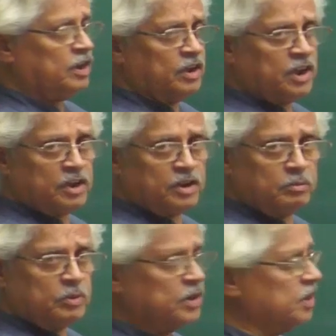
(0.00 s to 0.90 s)
innate
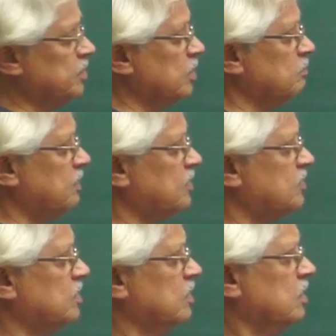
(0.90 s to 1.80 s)
immunity that
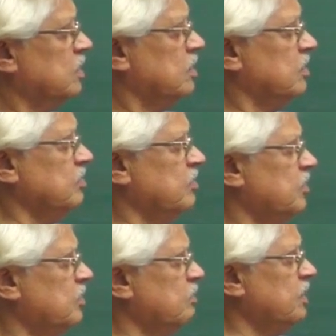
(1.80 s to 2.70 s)
works, the
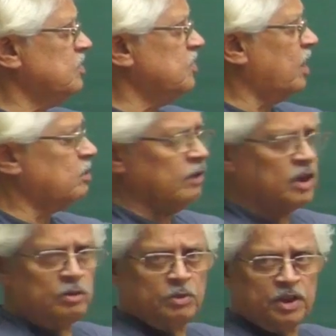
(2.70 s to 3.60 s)
other one is the
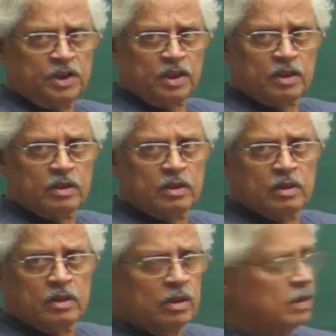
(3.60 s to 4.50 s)
acquired immunity.
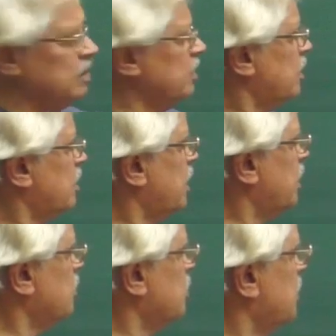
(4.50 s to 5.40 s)

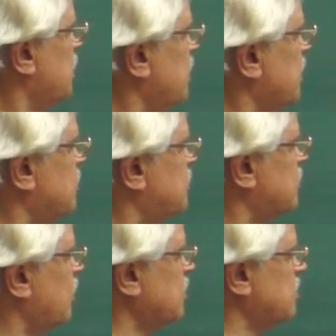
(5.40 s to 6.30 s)
Innate immunity is
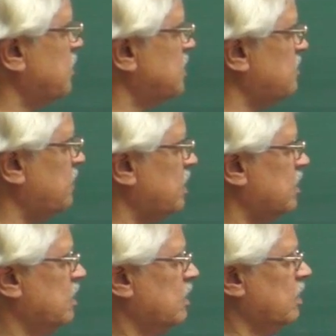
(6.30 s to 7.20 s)
non-specific,
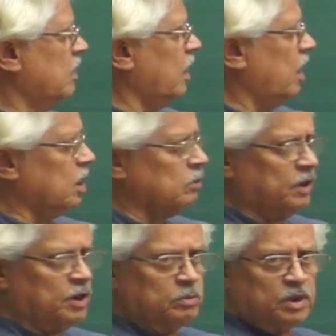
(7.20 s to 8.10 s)

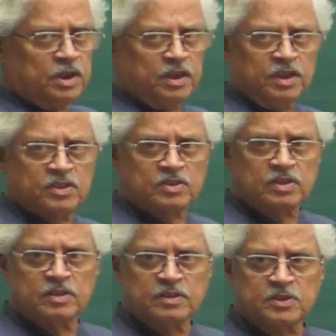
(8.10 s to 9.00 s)
acquired immunity is
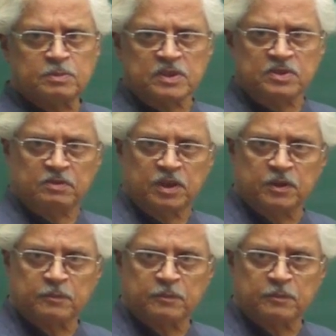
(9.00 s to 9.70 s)
specific.